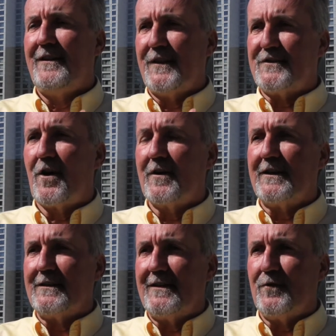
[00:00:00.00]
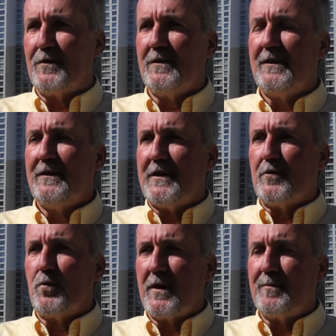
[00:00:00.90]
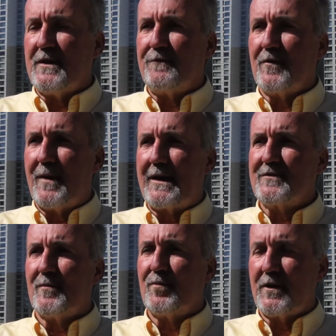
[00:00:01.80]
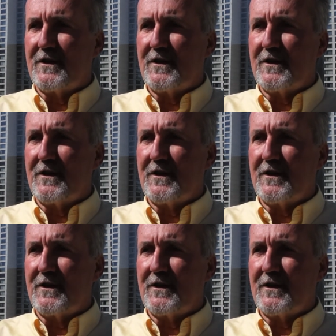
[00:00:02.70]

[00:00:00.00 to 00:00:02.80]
the target level that you'd want to be for maximum